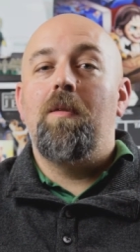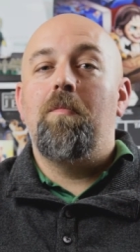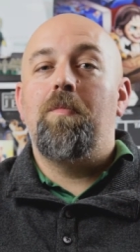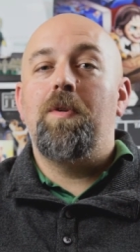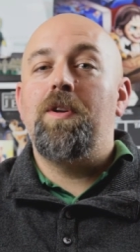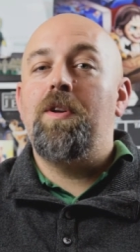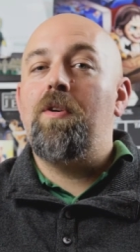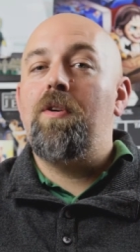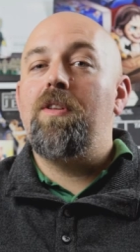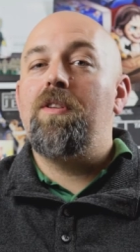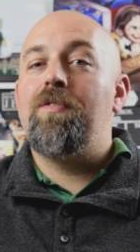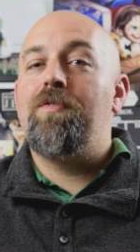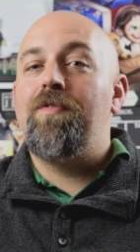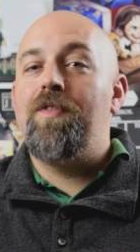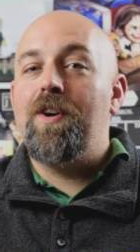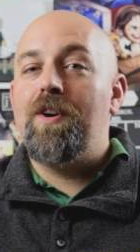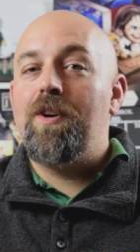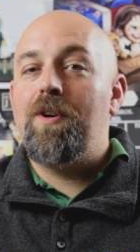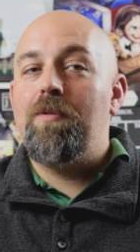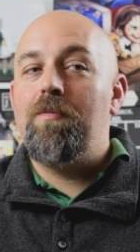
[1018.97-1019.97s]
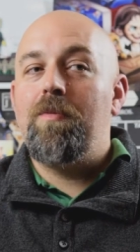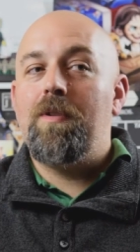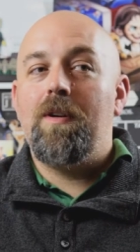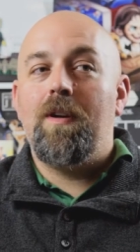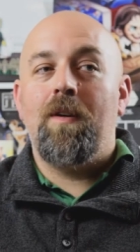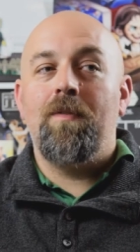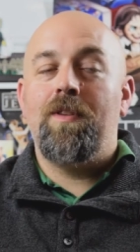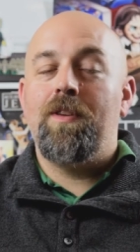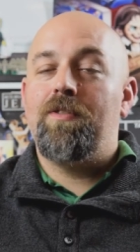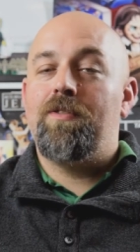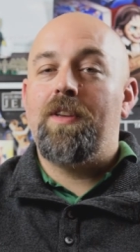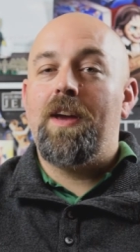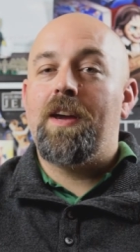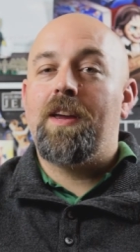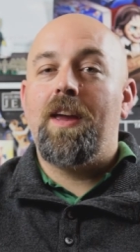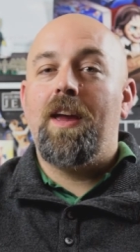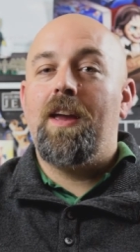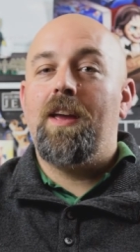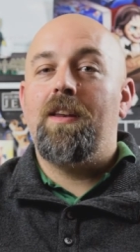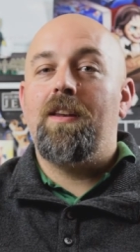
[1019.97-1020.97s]
But no other film of this
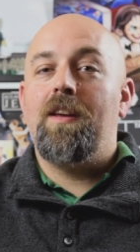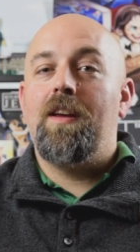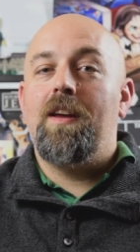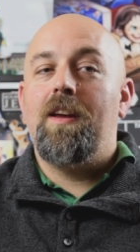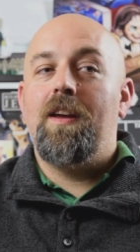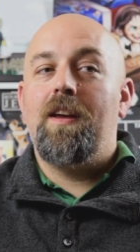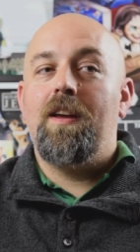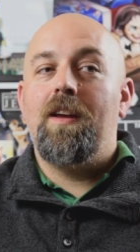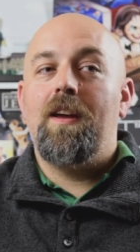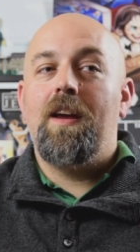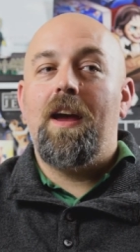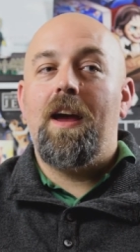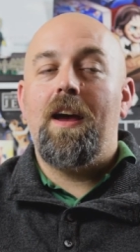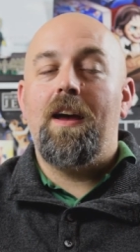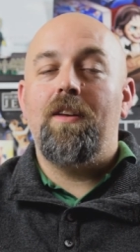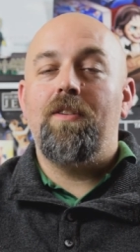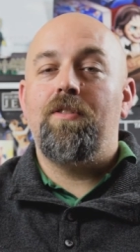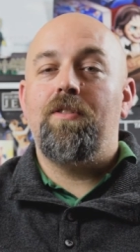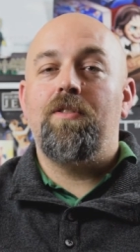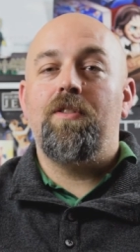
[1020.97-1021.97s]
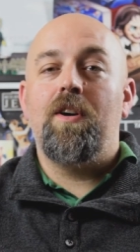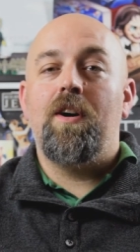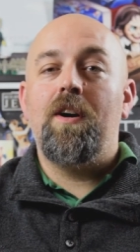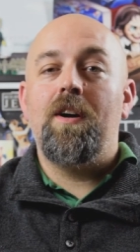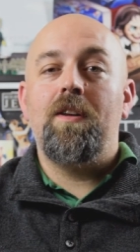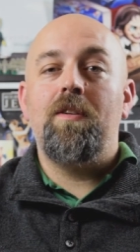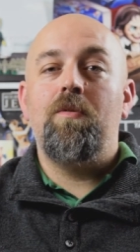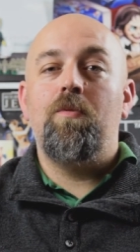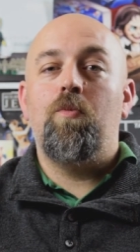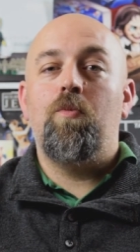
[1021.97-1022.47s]
decade has done